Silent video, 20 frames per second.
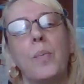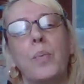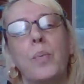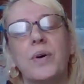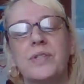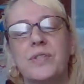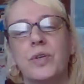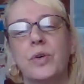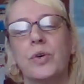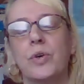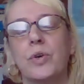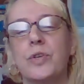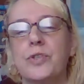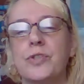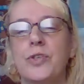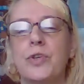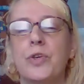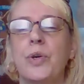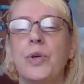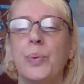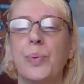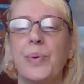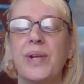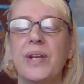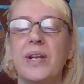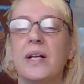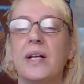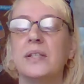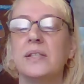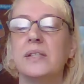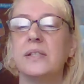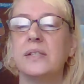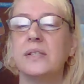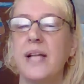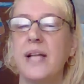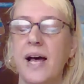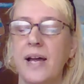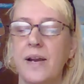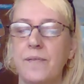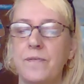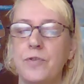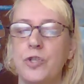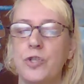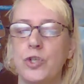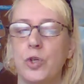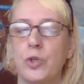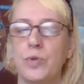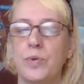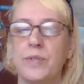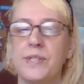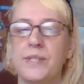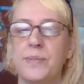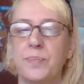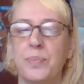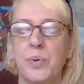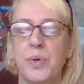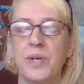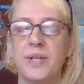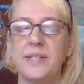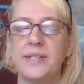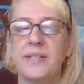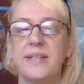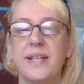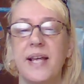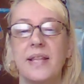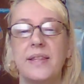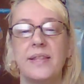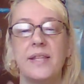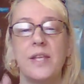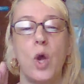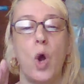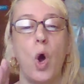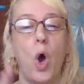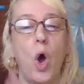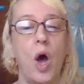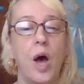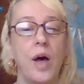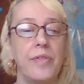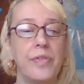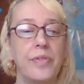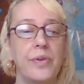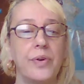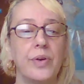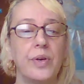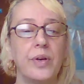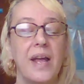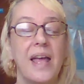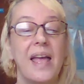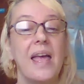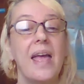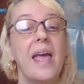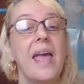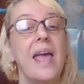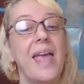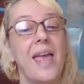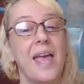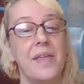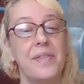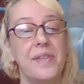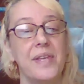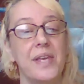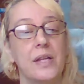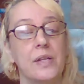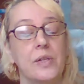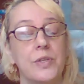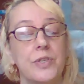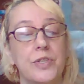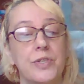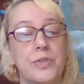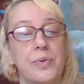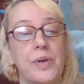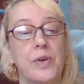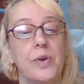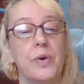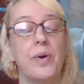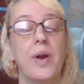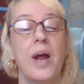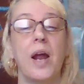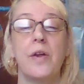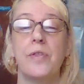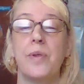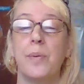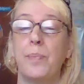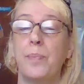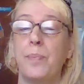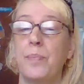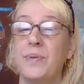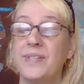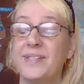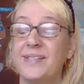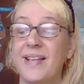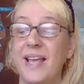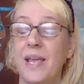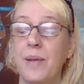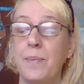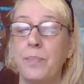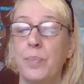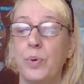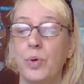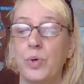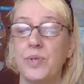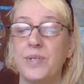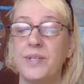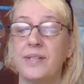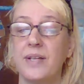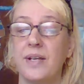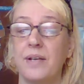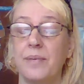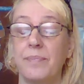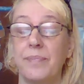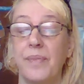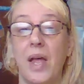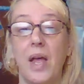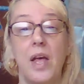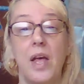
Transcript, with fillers: Boys and girls, you're going to read a lot of children's books that the author and the illustrator are the same person.